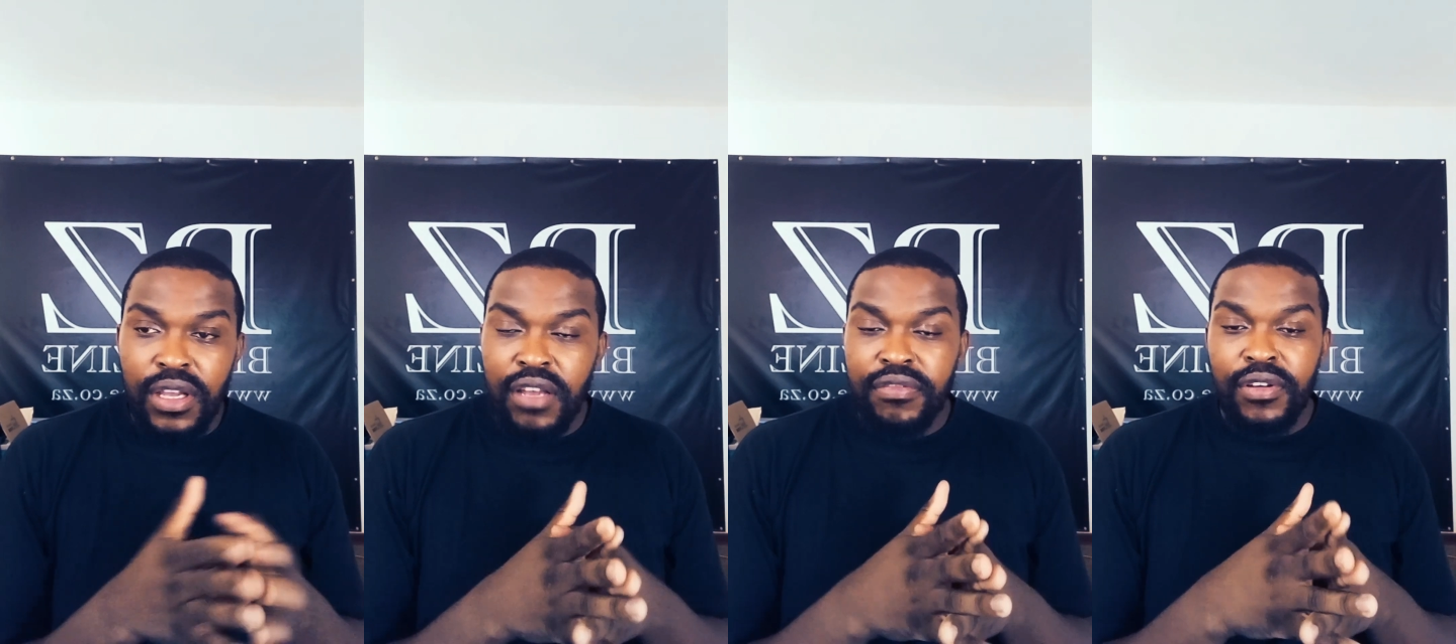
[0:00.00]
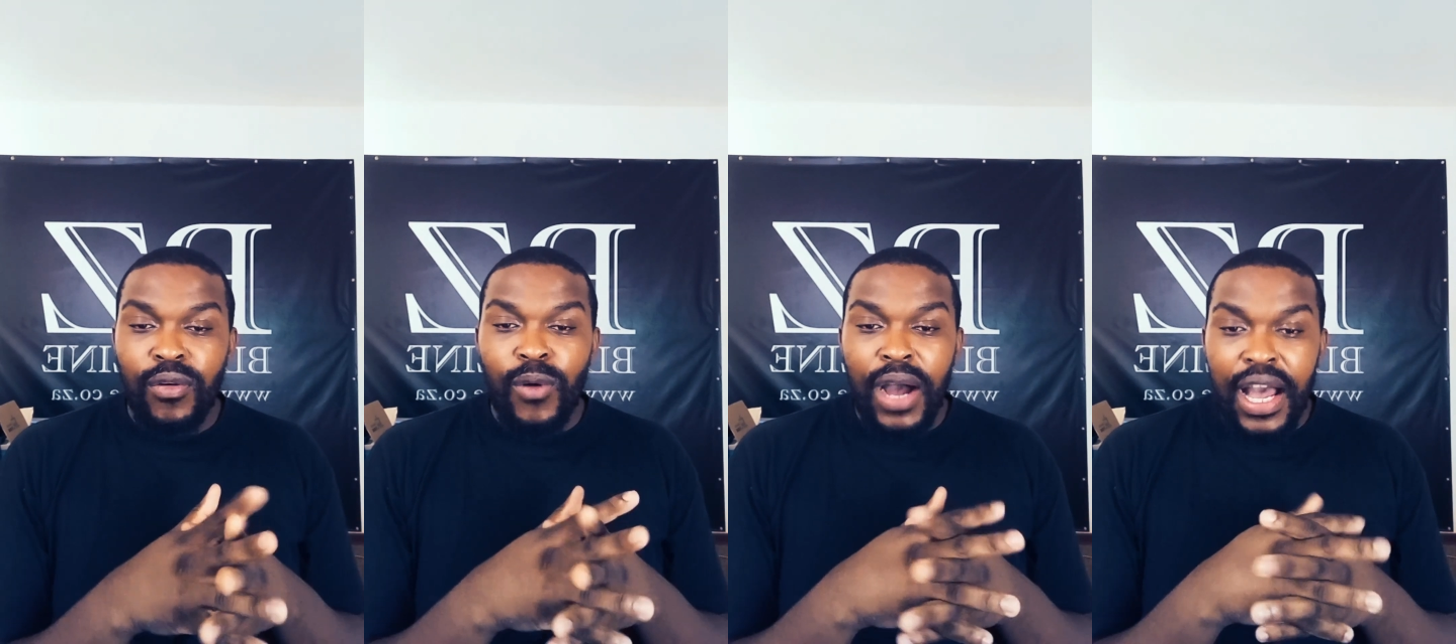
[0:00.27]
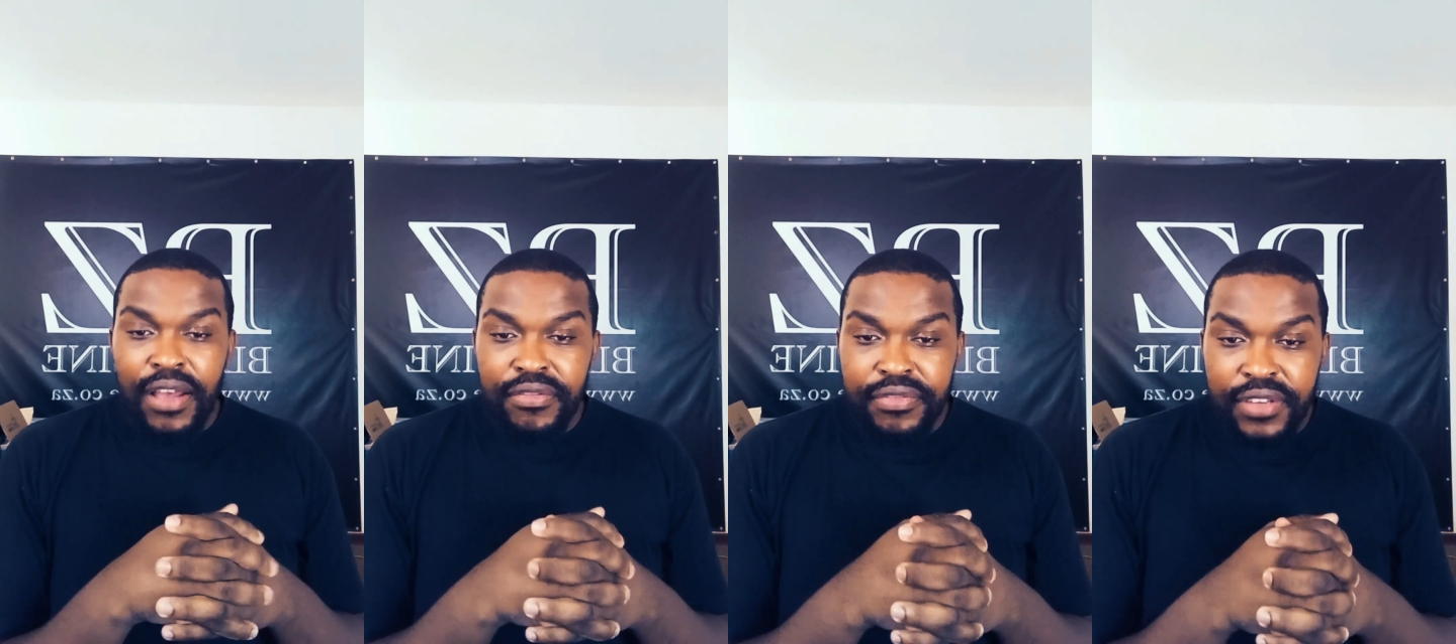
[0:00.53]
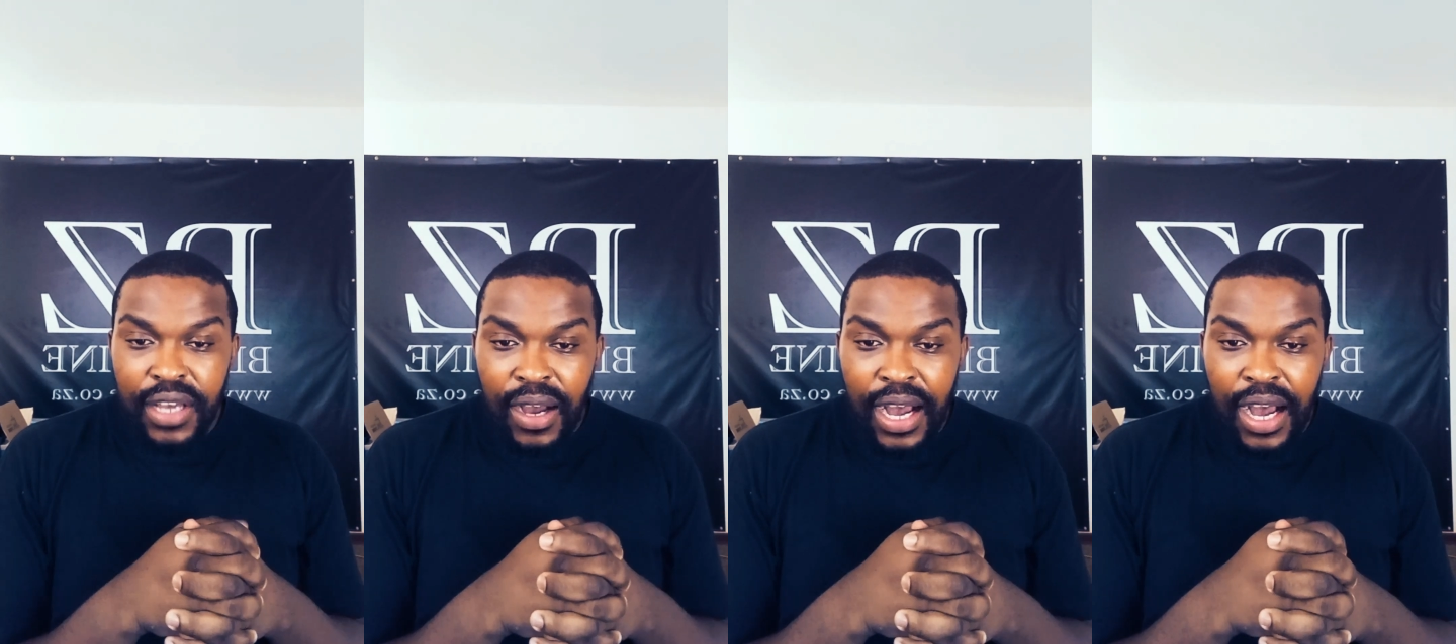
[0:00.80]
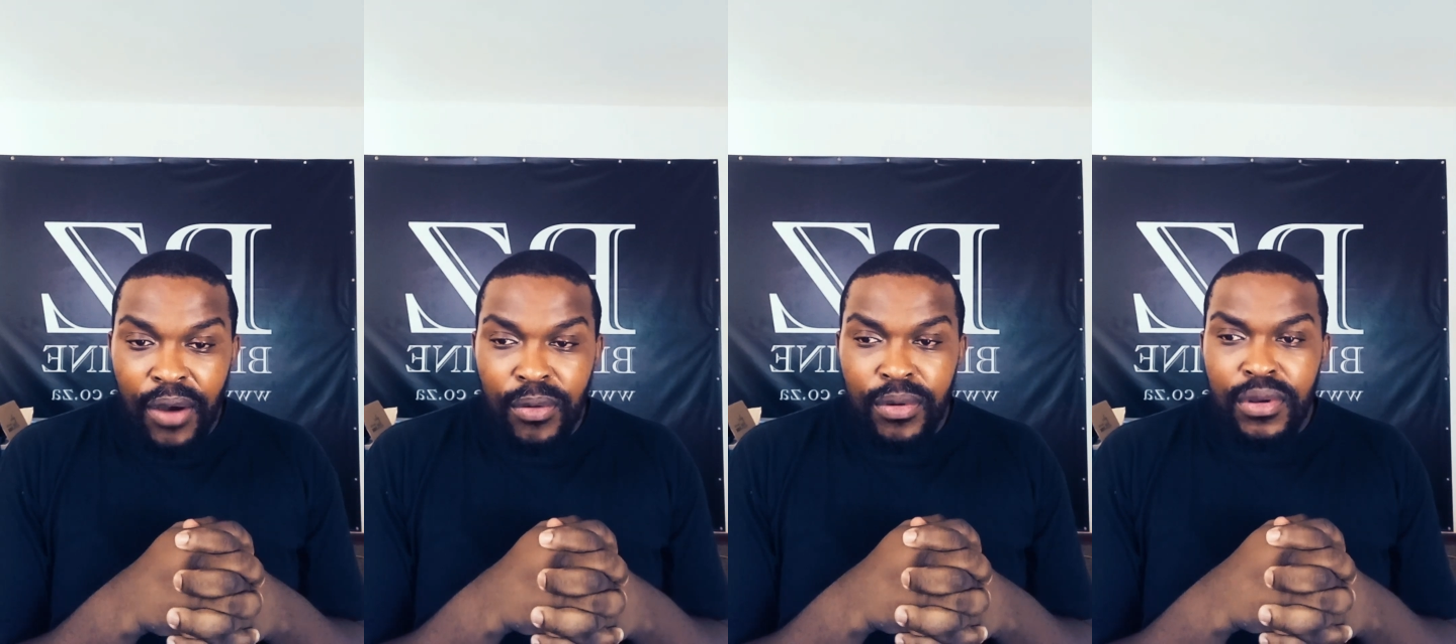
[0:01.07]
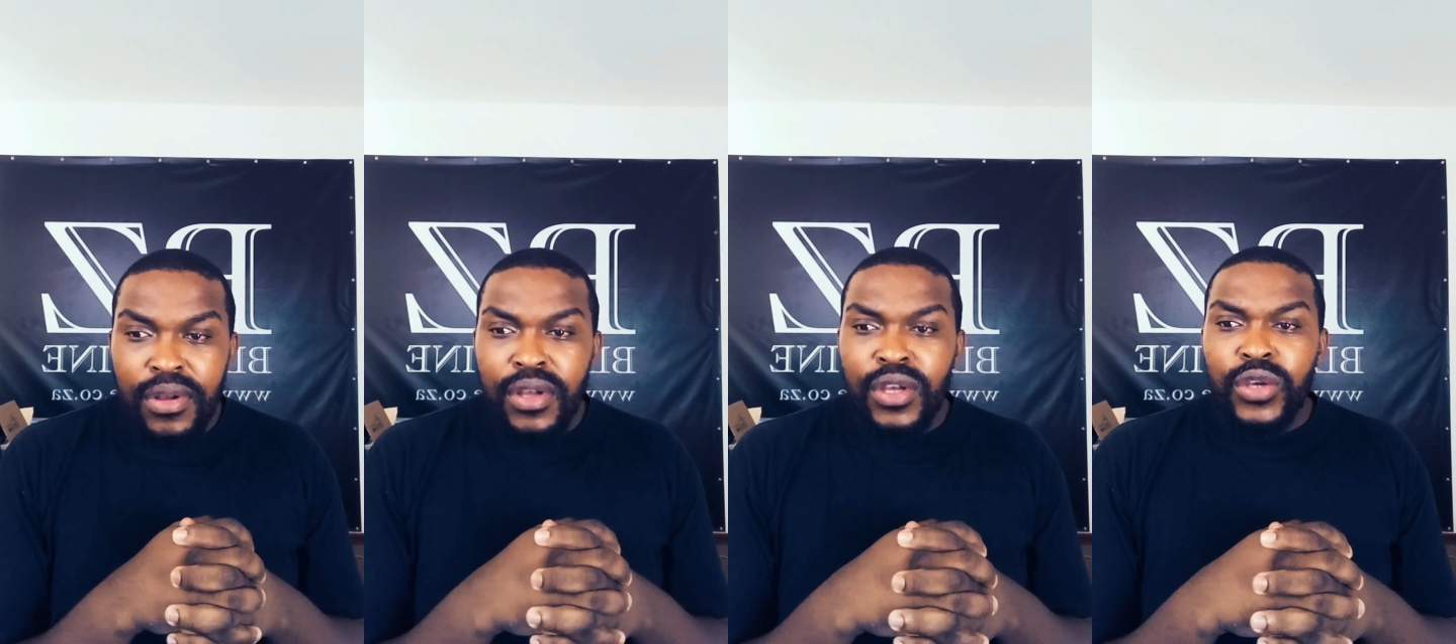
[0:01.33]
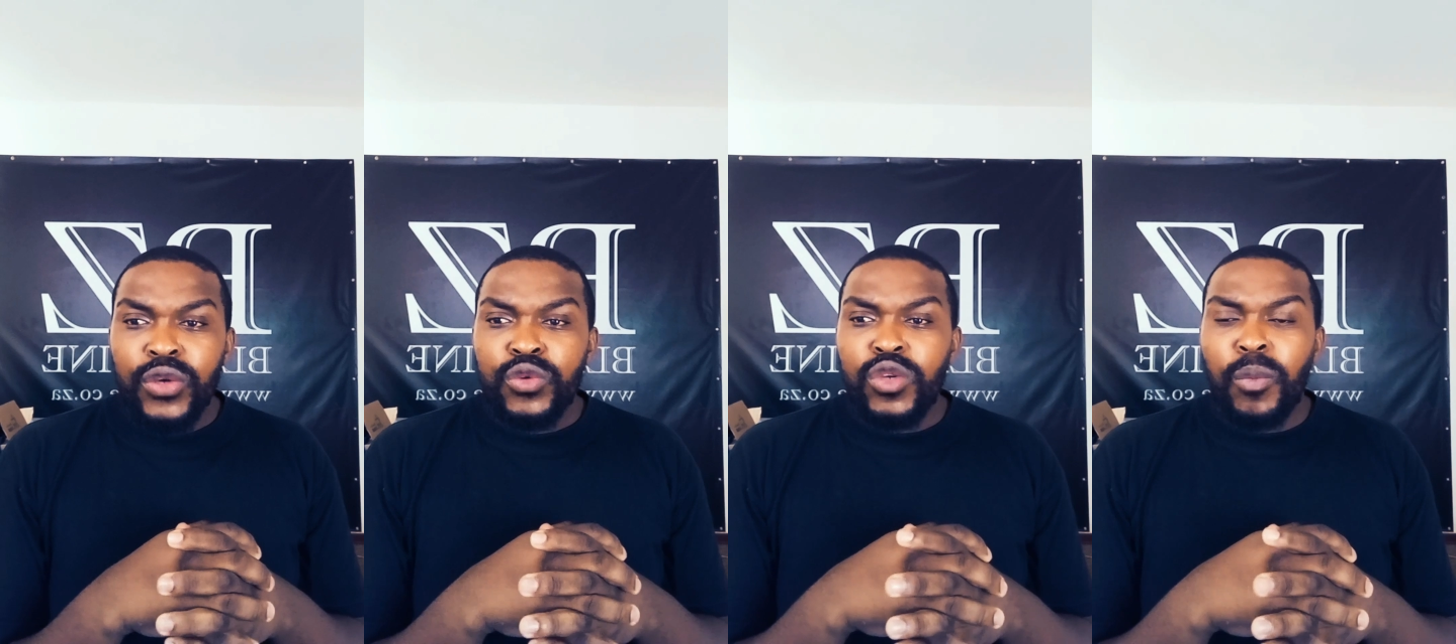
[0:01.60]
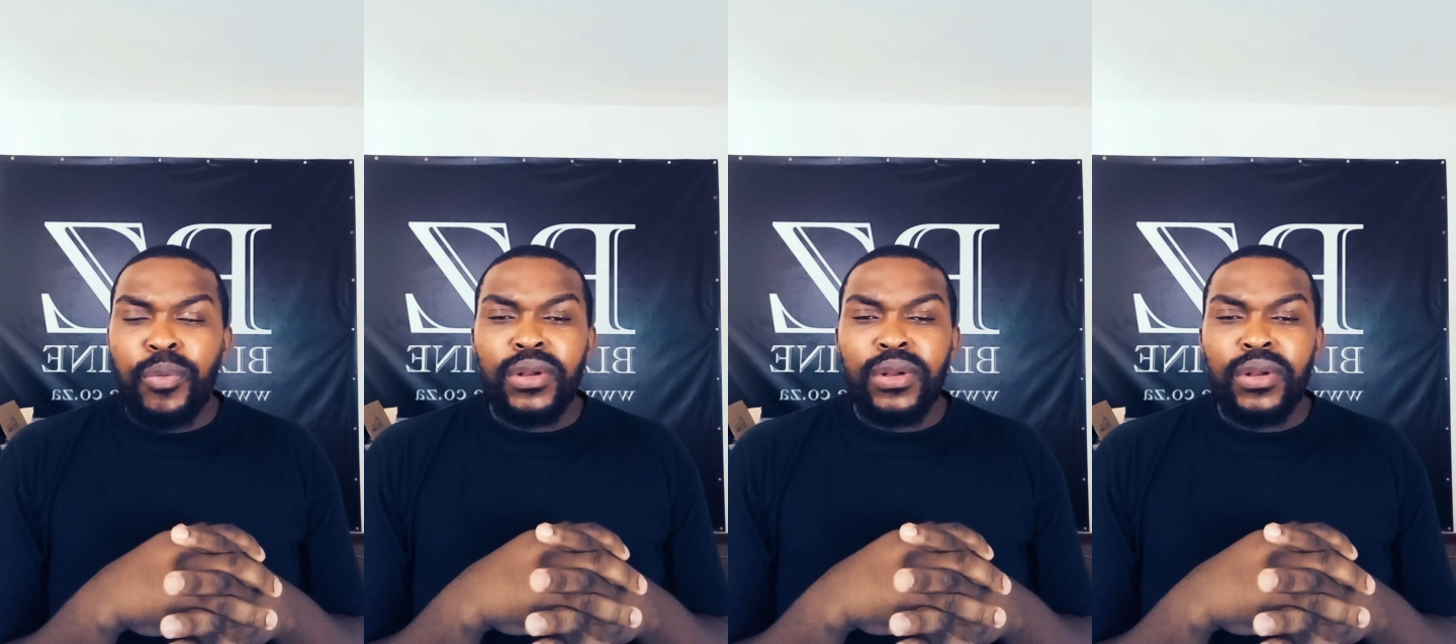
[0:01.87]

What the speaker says: have a wife, you're